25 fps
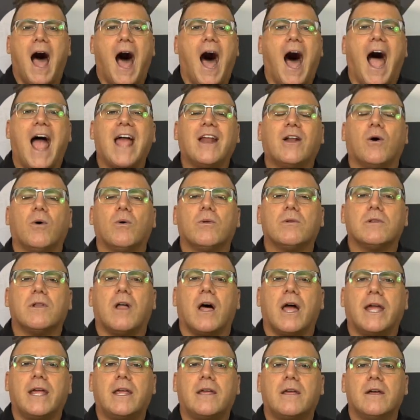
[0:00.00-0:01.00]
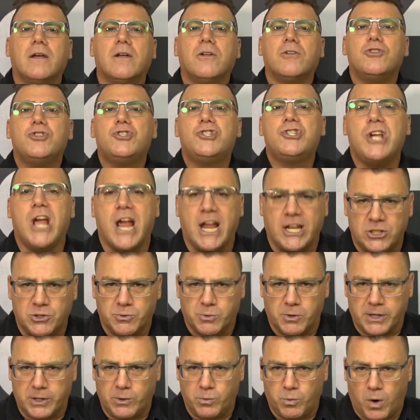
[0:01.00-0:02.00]
I don't like
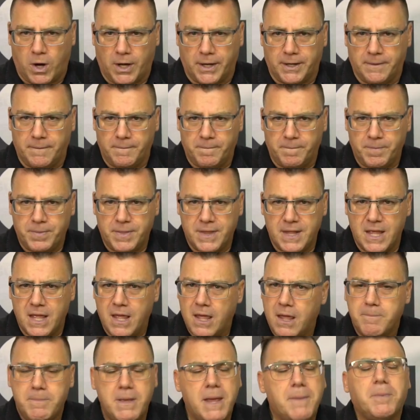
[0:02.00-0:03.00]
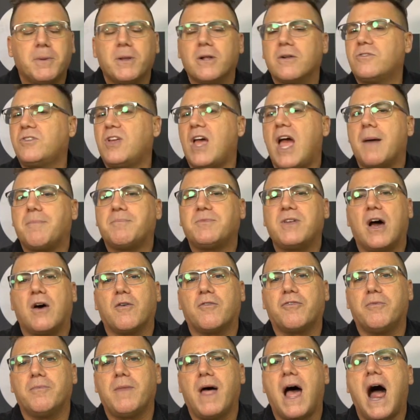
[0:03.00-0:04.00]
January 1. People are tapped
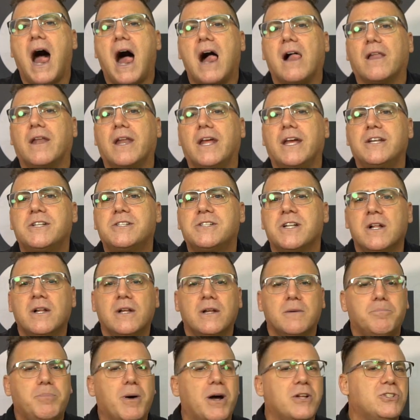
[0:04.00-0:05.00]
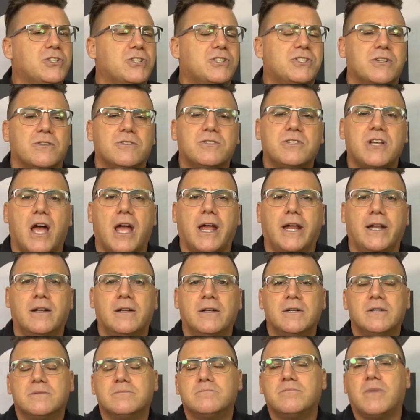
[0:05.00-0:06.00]
out from the holidays, budgets are tight,
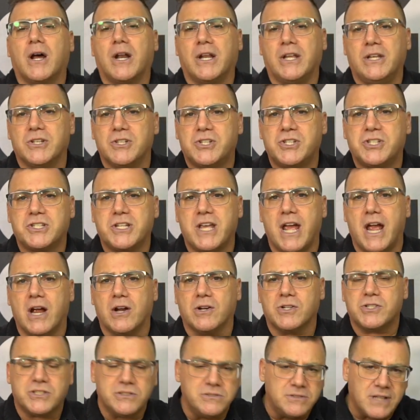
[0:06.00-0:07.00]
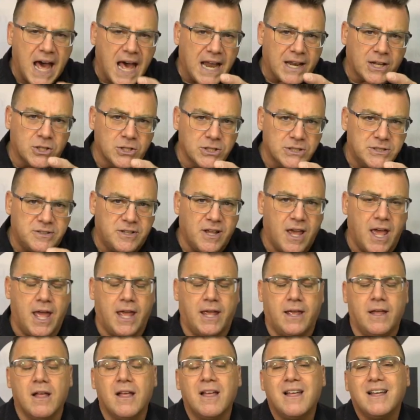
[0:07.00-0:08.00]
money is scarce. Not a good day.